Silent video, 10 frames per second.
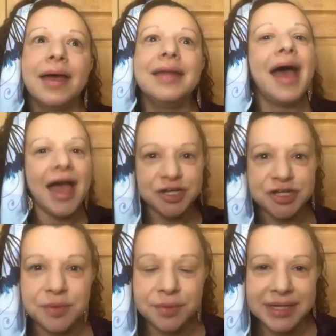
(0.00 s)
an
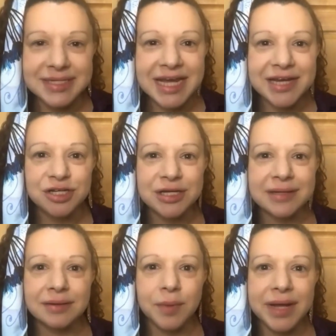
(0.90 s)
action
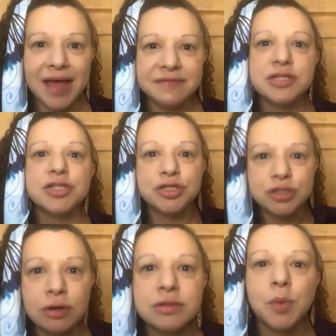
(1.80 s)
orientation, we have to
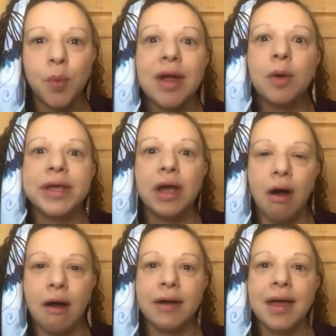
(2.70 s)
start where we
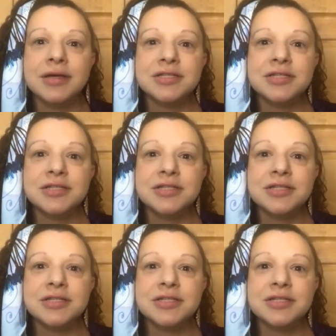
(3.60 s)
are.